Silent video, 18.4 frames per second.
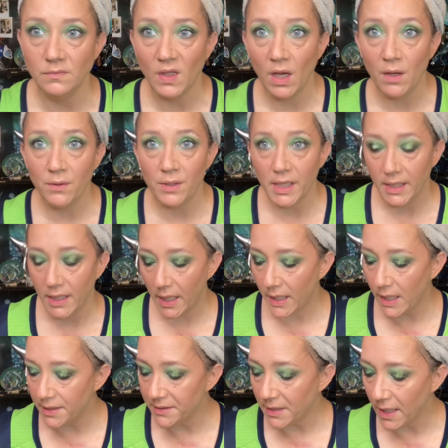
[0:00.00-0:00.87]
All right, I
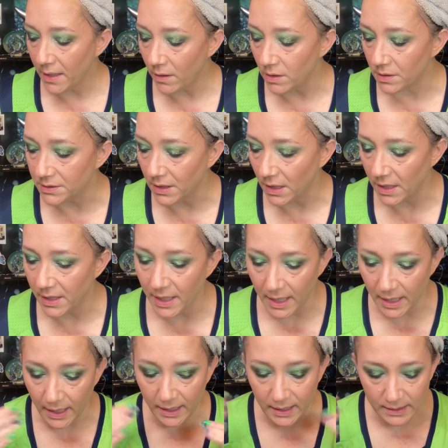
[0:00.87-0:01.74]
got that all done
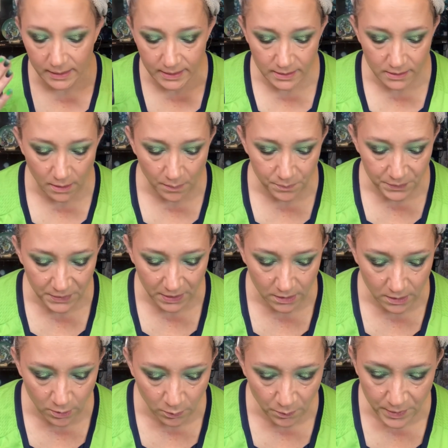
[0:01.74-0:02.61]
and I cleaned up the
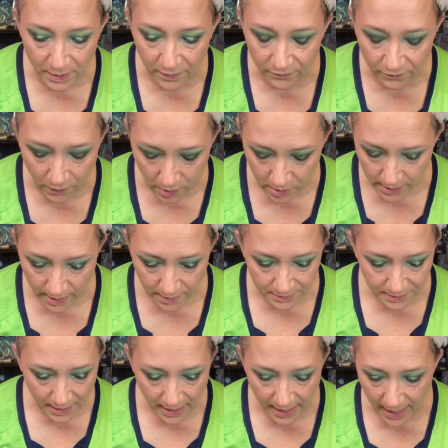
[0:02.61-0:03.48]
little bit of fallout
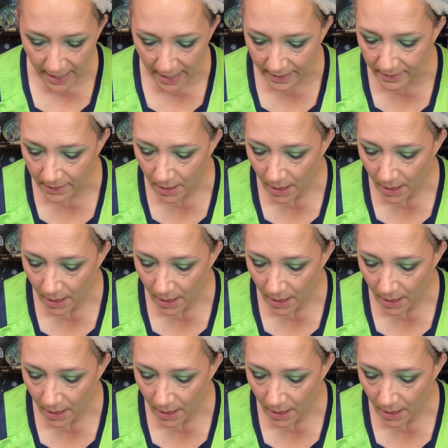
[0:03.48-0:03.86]
that I had.